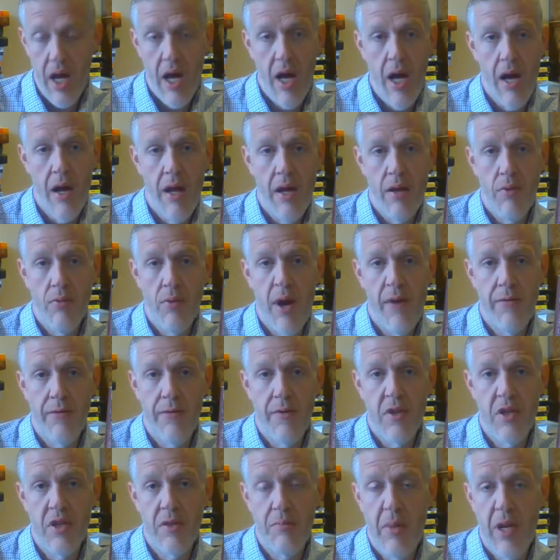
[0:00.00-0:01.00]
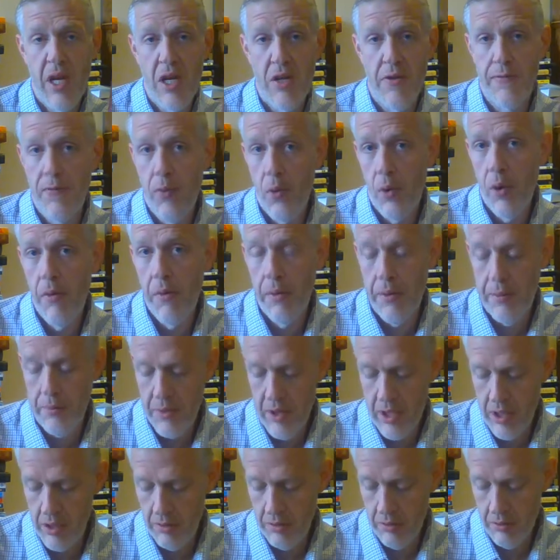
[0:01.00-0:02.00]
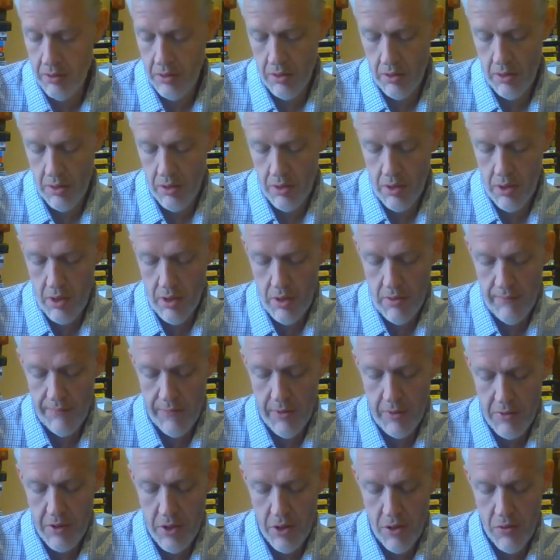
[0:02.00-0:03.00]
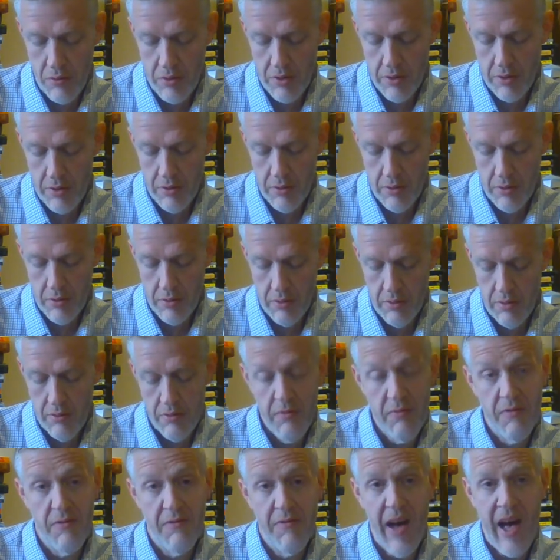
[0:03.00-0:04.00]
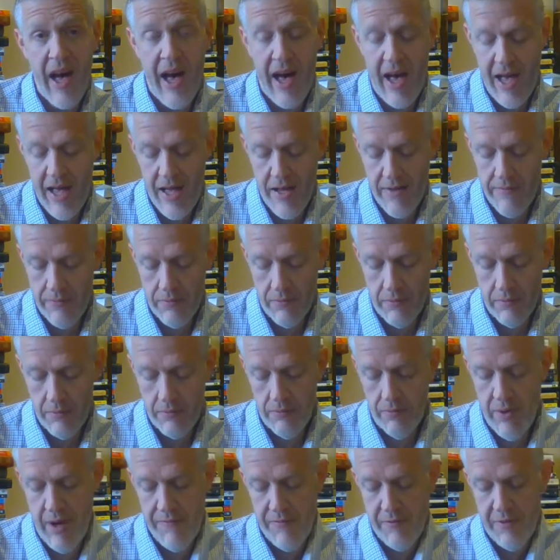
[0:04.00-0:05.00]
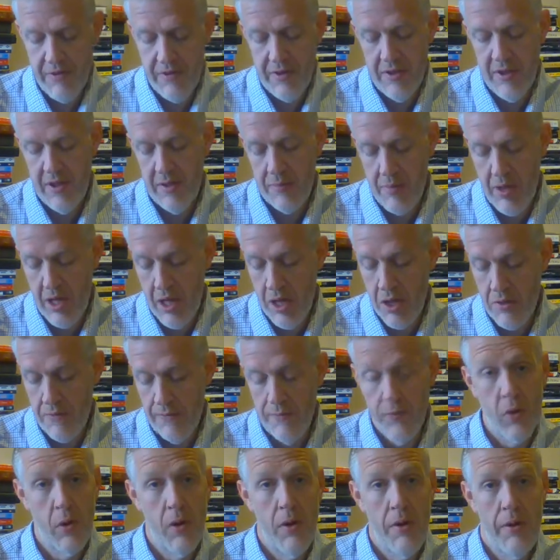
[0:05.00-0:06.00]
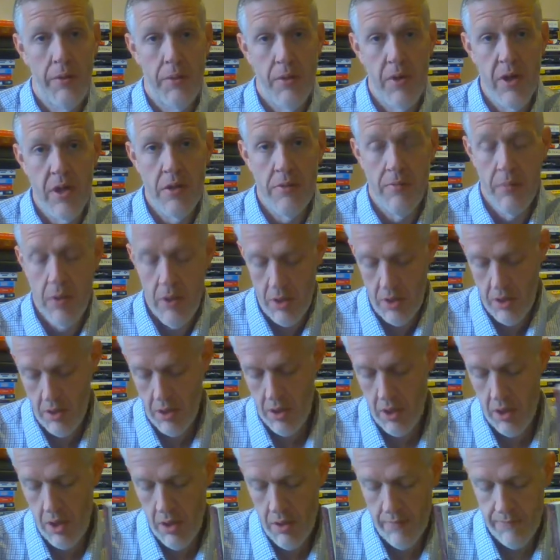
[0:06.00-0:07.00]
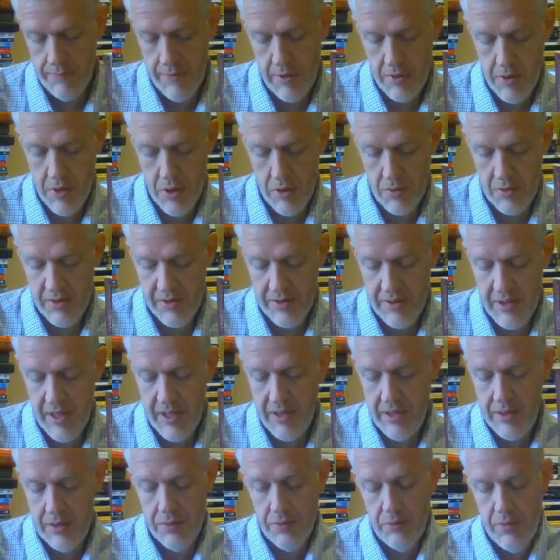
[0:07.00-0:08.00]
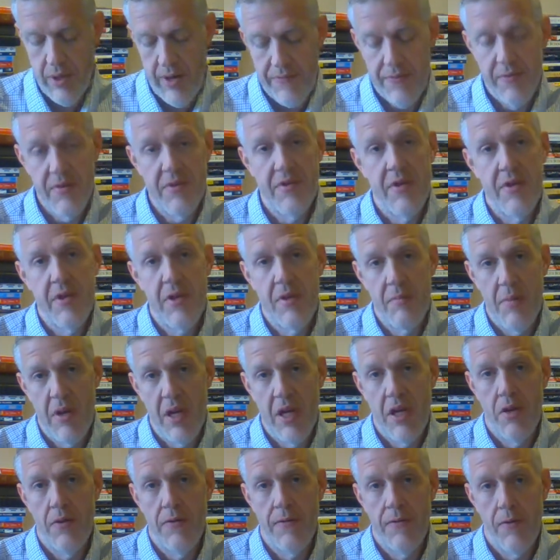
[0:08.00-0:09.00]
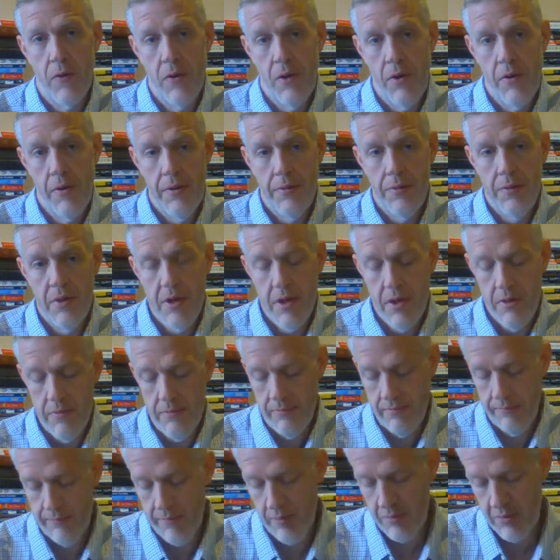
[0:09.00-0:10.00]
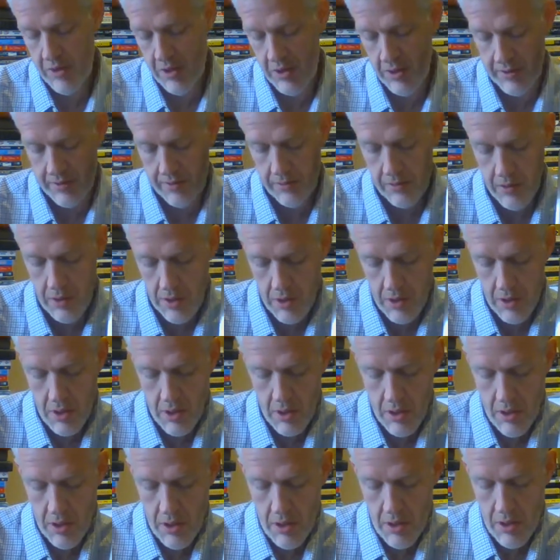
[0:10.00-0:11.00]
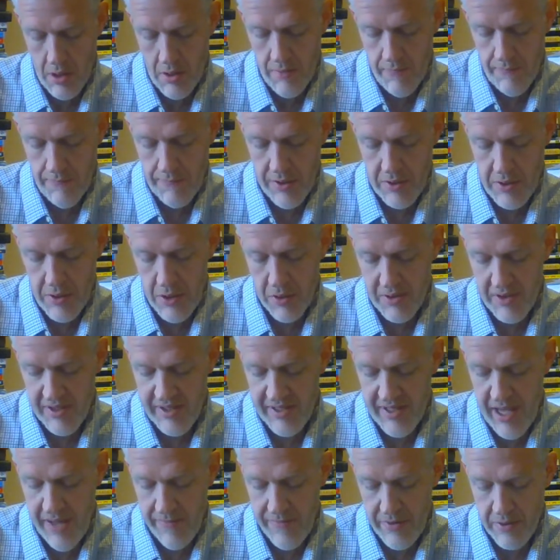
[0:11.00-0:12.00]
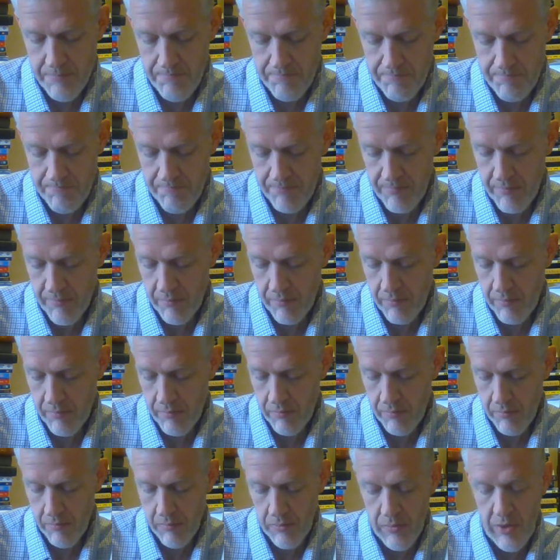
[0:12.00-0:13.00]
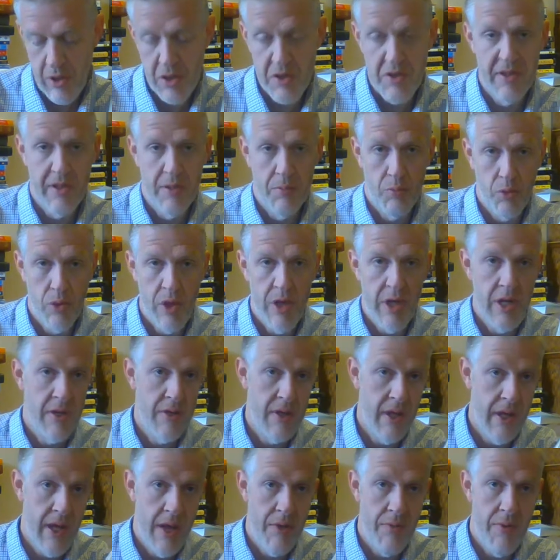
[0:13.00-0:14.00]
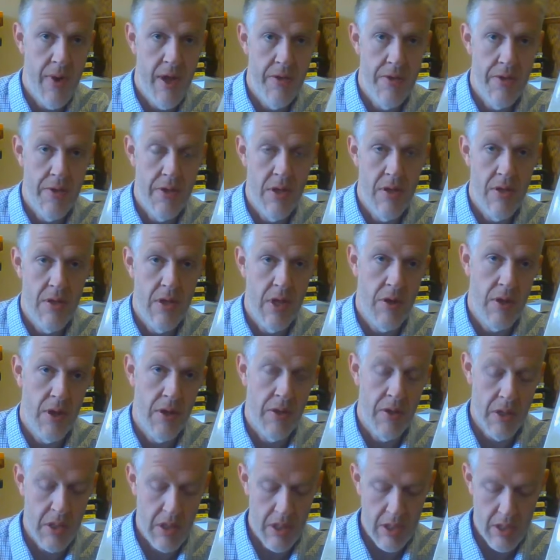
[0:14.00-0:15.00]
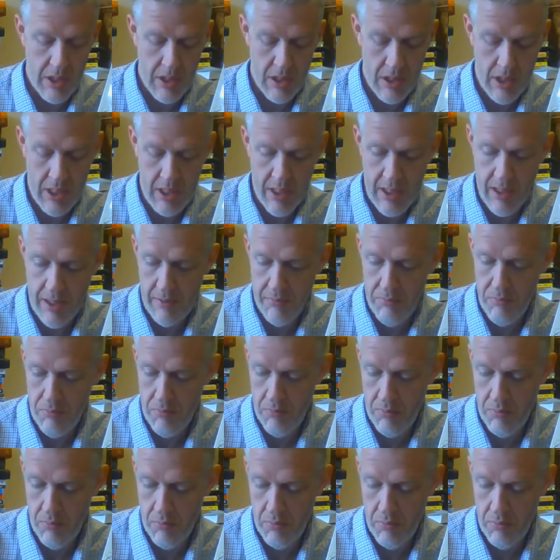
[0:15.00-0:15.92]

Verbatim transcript: I reference page four oh three. Footnote five references page four oh three. Footnote six references page four oh three from this. Footnote seven, there's some reading that I read during the um,